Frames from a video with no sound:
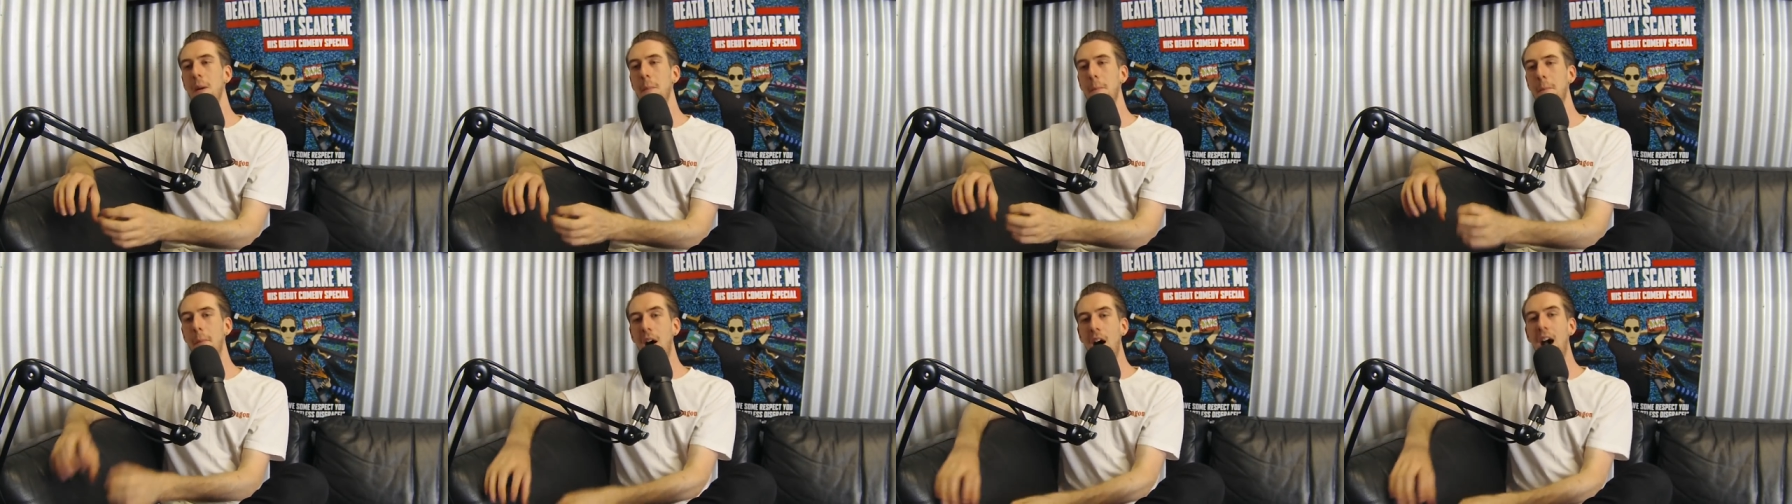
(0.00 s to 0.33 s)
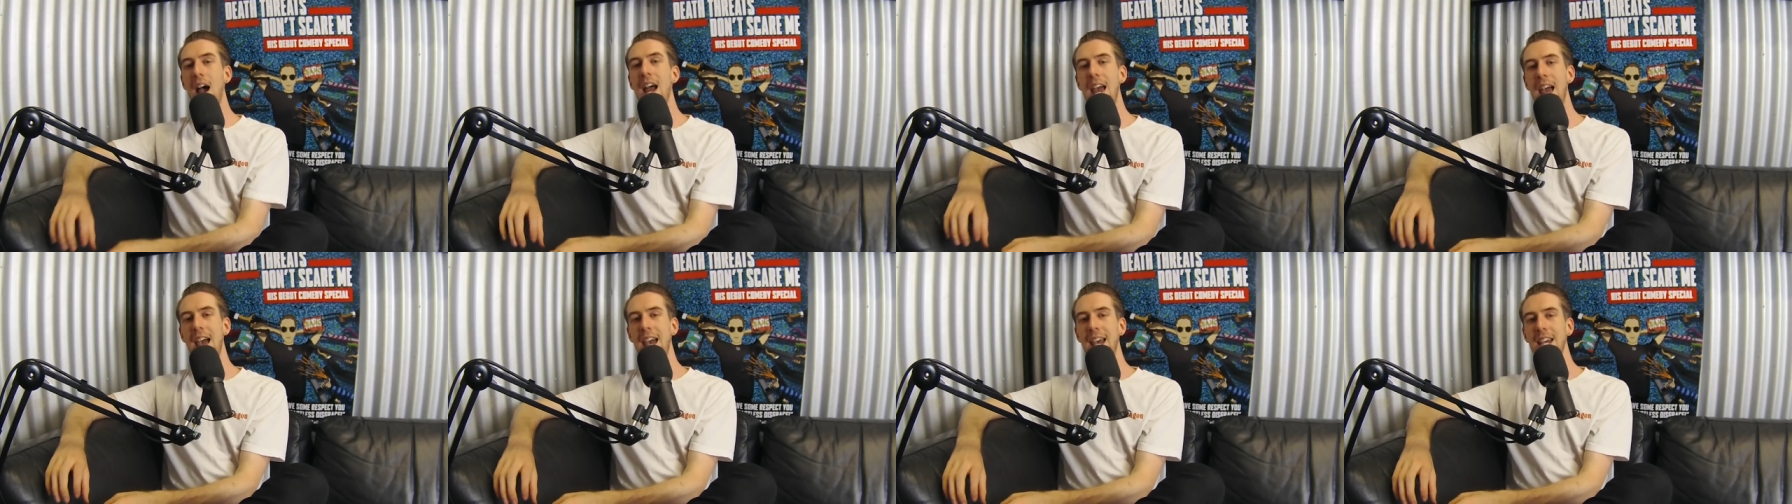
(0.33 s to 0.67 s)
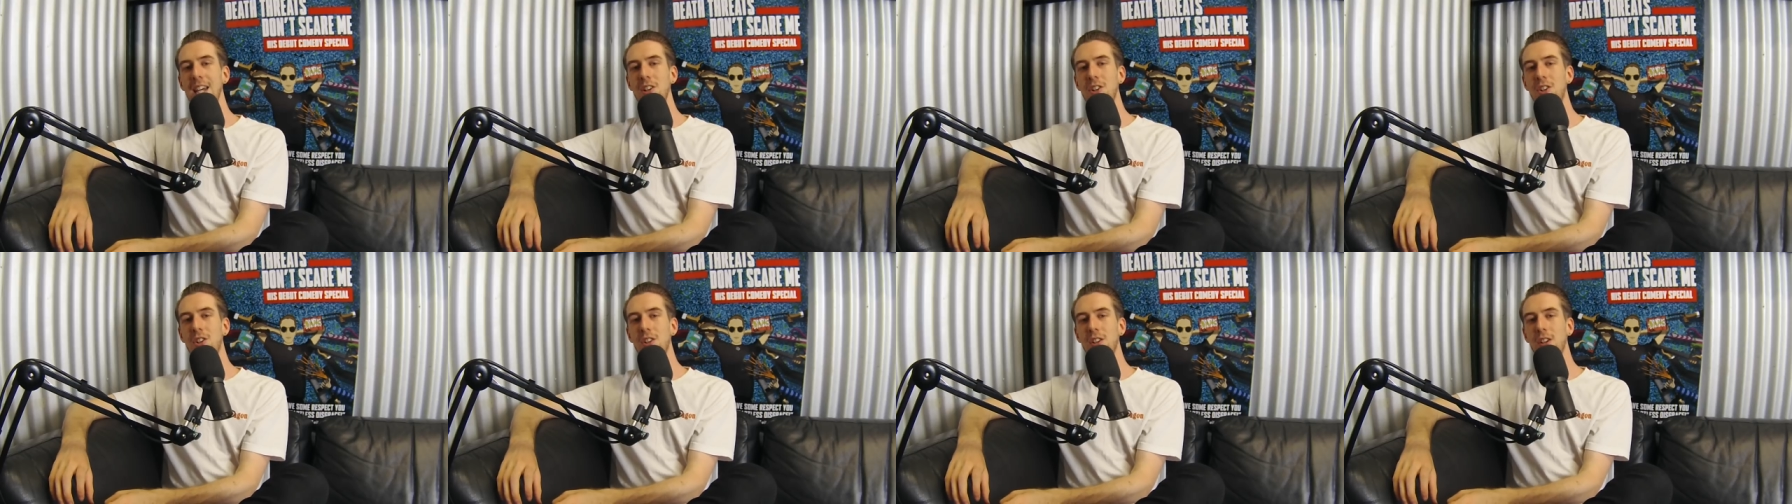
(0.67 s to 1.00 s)
my
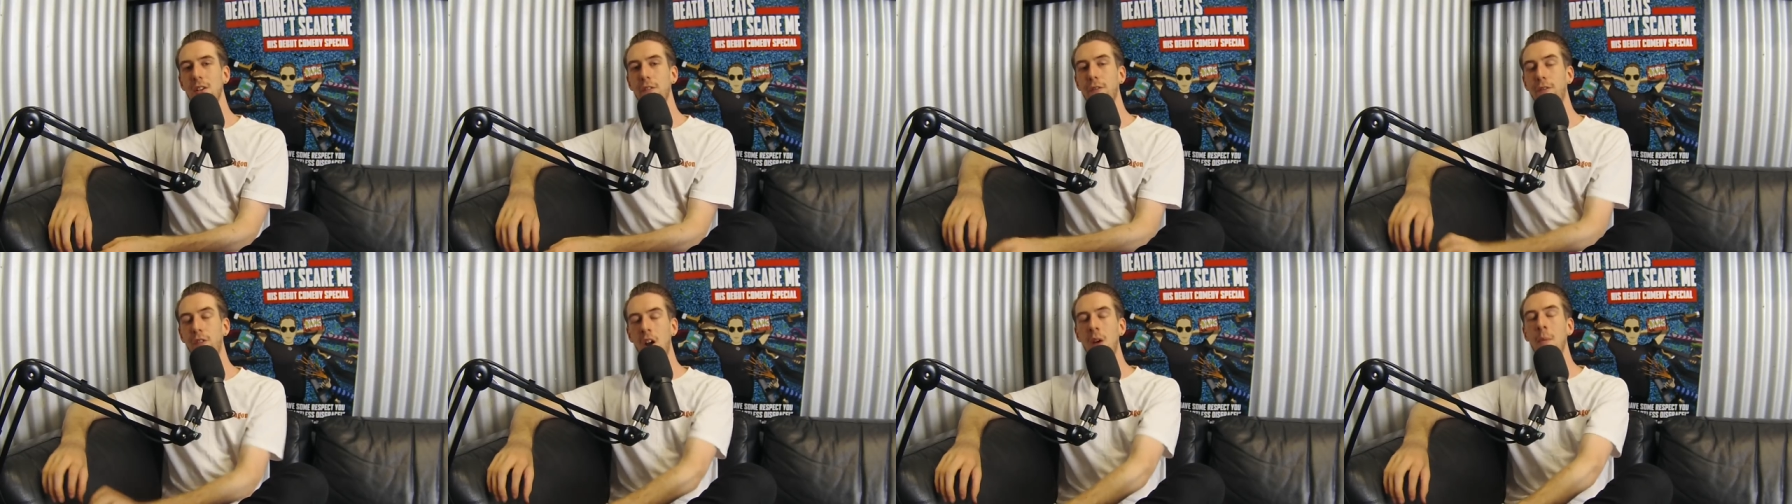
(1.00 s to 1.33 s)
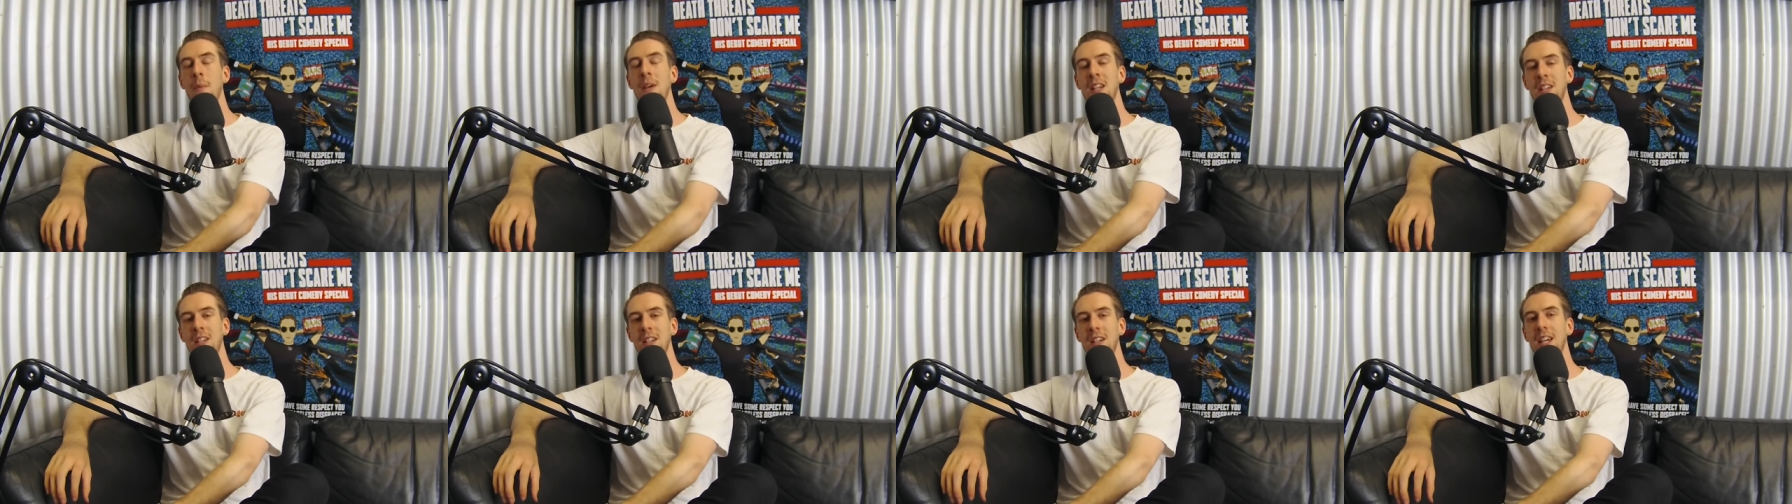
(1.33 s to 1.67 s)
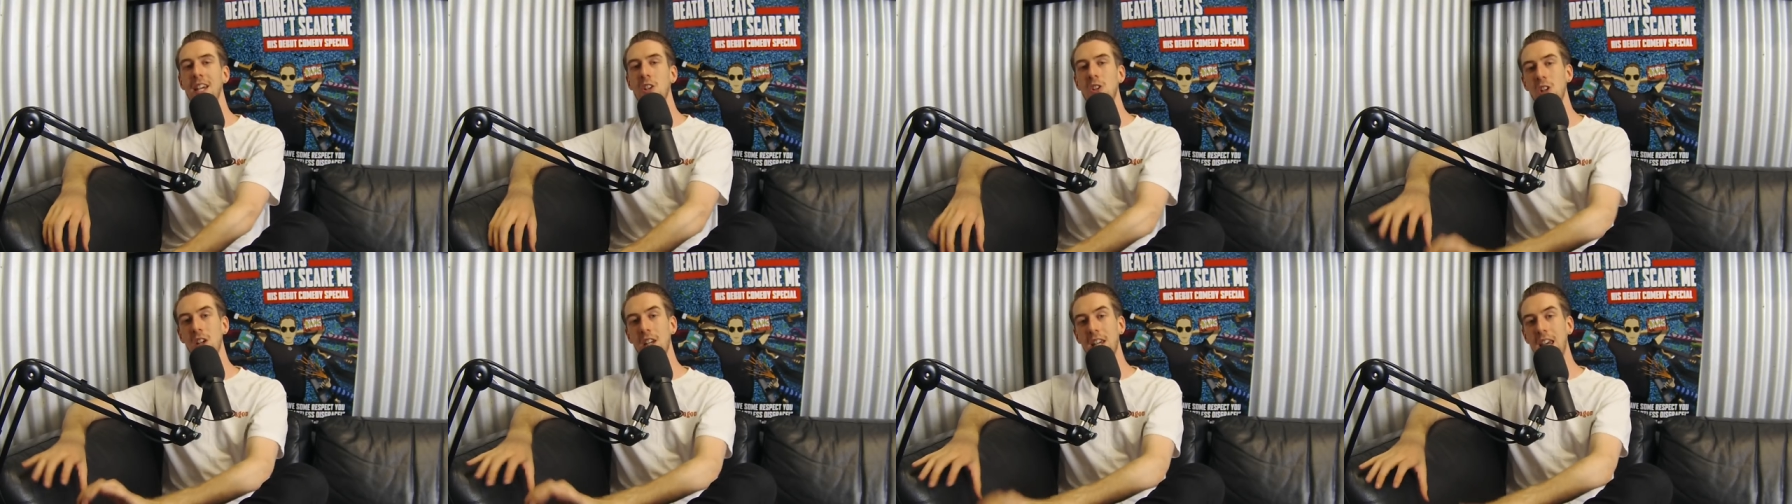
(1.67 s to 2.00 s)
age from
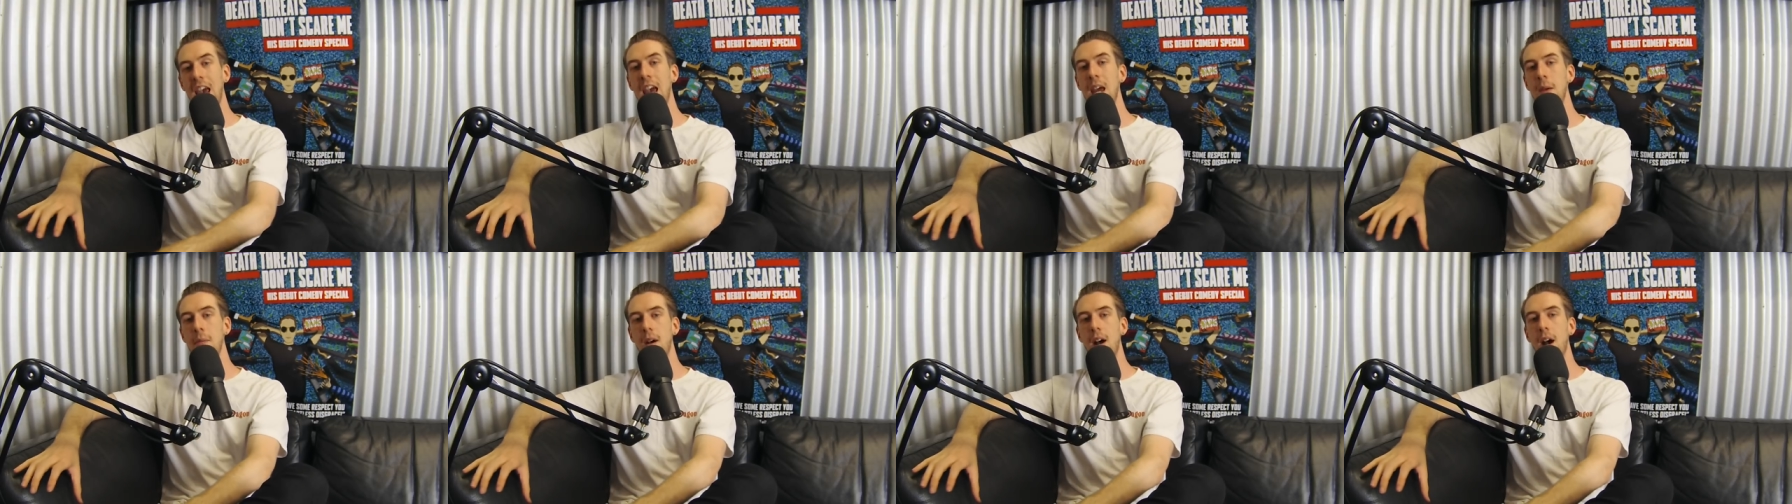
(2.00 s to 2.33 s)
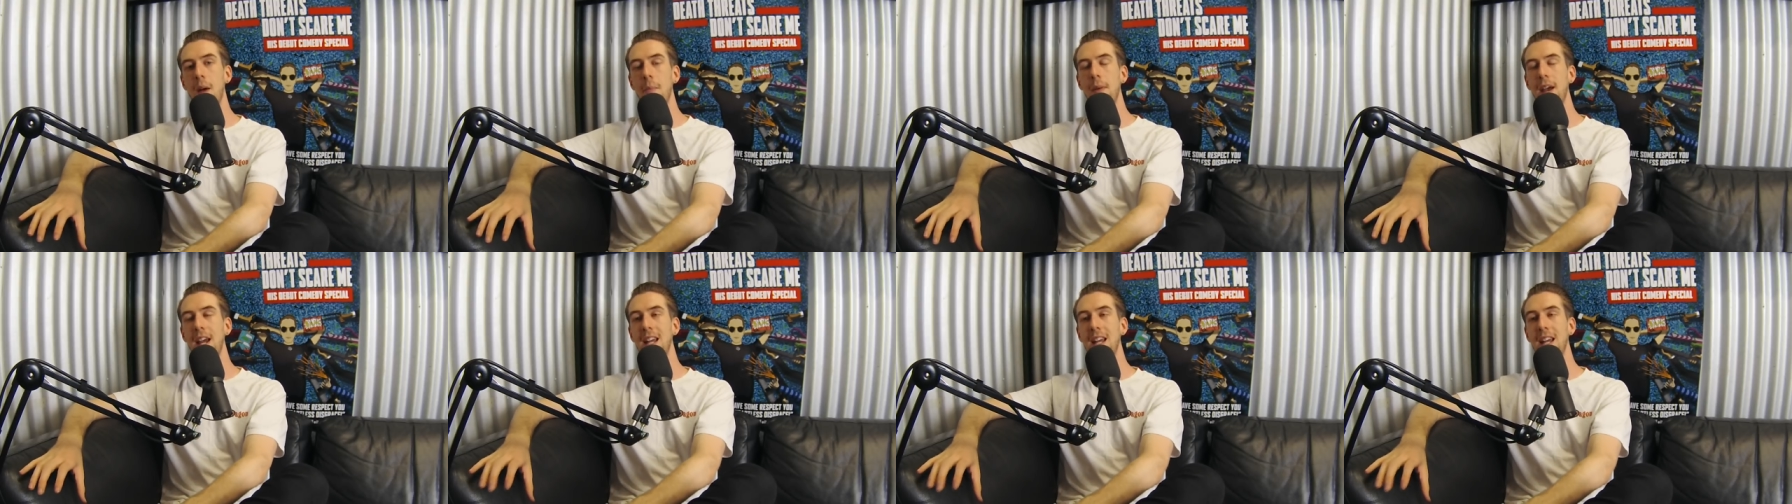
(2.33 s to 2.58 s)
Indonesia came up